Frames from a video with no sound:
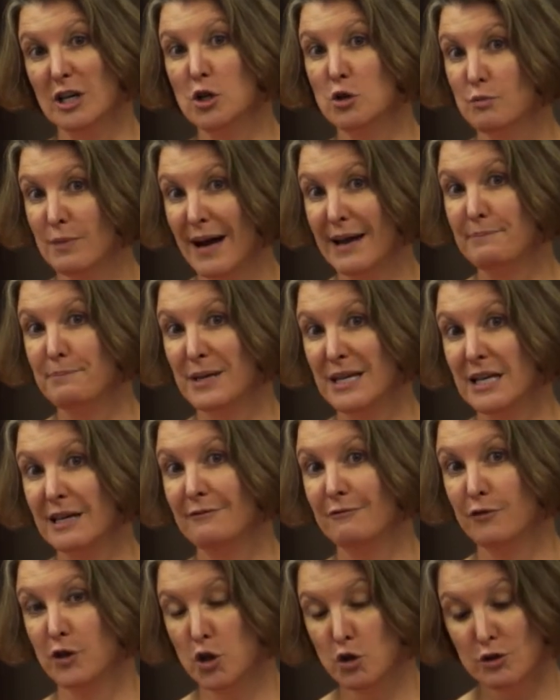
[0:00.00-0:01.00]
You might be
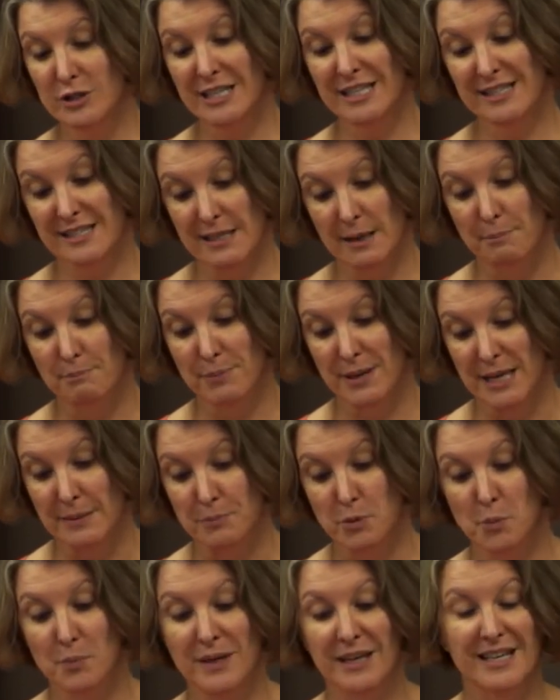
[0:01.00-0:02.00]
confusing some
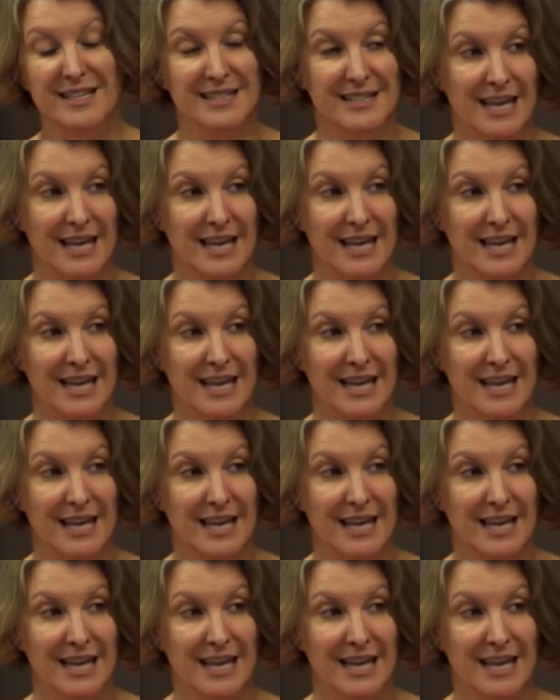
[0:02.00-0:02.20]
people because